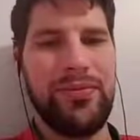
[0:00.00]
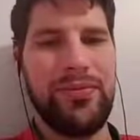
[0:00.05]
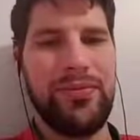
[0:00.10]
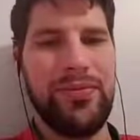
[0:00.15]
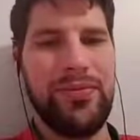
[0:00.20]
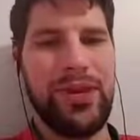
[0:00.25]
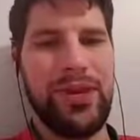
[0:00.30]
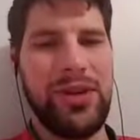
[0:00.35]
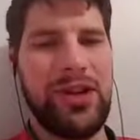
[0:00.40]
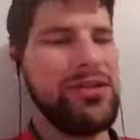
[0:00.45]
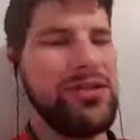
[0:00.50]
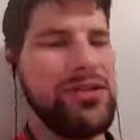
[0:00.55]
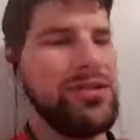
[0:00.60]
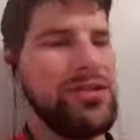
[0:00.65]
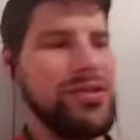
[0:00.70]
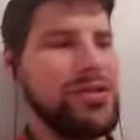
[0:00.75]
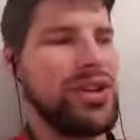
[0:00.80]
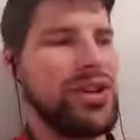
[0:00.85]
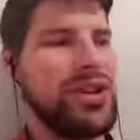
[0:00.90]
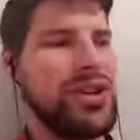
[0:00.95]
he does the
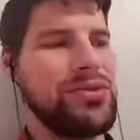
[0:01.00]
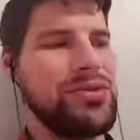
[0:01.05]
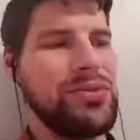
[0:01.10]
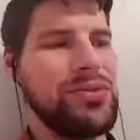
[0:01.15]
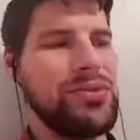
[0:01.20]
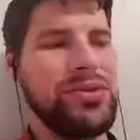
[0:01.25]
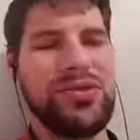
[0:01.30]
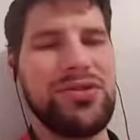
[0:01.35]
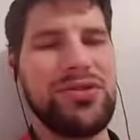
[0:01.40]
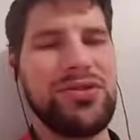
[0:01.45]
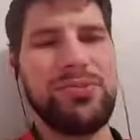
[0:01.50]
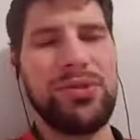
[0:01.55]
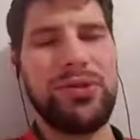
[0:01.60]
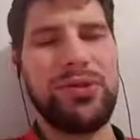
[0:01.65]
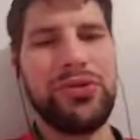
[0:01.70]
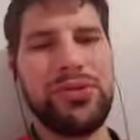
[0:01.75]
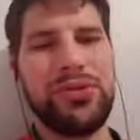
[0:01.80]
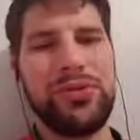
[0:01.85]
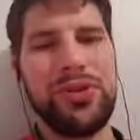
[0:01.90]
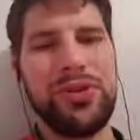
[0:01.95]
giant switches and
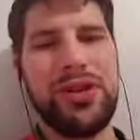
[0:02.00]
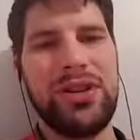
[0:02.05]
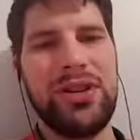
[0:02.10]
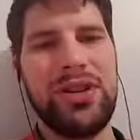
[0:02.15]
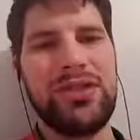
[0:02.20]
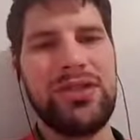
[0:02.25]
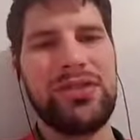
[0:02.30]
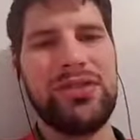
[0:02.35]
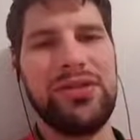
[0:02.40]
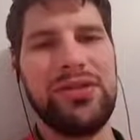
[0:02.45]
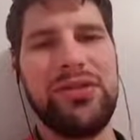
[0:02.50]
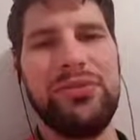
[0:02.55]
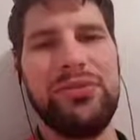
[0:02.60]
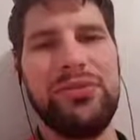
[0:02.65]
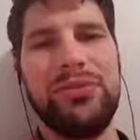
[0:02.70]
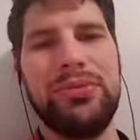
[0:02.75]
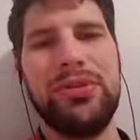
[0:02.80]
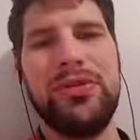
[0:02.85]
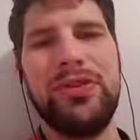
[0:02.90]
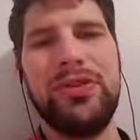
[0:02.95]
bowlers, but he has a little bit
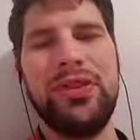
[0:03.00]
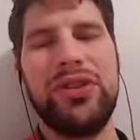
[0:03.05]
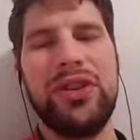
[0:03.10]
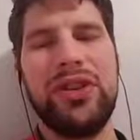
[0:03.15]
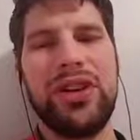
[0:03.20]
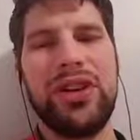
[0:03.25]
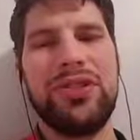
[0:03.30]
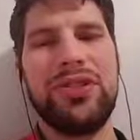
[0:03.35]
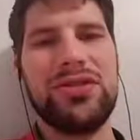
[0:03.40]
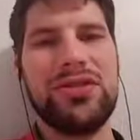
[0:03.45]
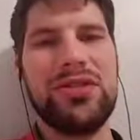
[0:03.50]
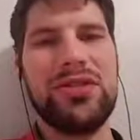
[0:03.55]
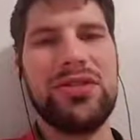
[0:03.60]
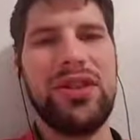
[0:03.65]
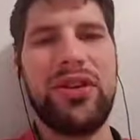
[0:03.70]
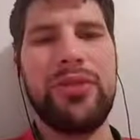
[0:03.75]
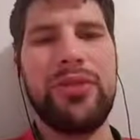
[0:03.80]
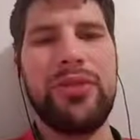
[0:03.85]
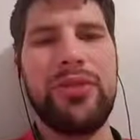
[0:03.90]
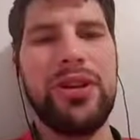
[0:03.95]
of variation in the
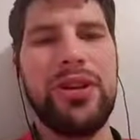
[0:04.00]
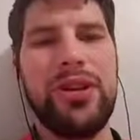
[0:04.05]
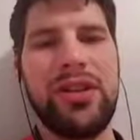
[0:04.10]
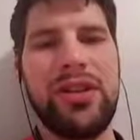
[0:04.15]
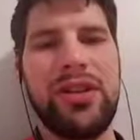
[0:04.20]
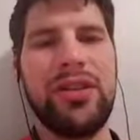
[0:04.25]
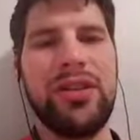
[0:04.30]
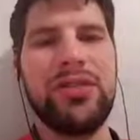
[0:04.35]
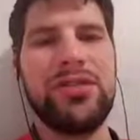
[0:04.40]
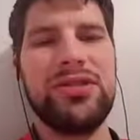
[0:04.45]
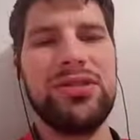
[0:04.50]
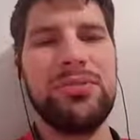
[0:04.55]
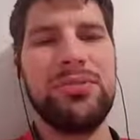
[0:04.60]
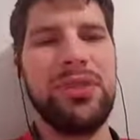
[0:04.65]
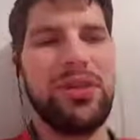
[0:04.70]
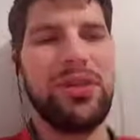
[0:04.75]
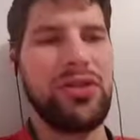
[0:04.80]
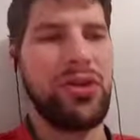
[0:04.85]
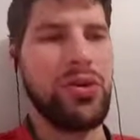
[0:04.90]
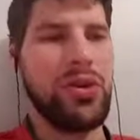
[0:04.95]
army, and he likes to
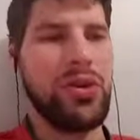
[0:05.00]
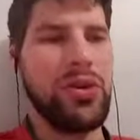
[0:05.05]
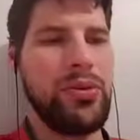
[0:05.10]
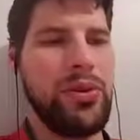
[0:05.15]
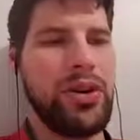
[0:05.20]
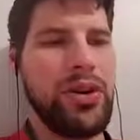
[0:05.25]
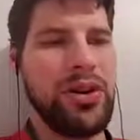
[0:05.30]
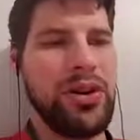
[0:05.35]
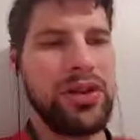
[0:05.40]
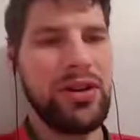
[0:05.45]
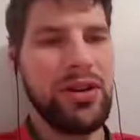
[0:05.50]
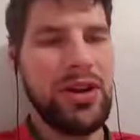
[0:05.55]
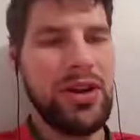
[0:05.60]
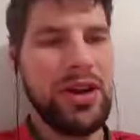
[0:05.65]
bring a queen walk,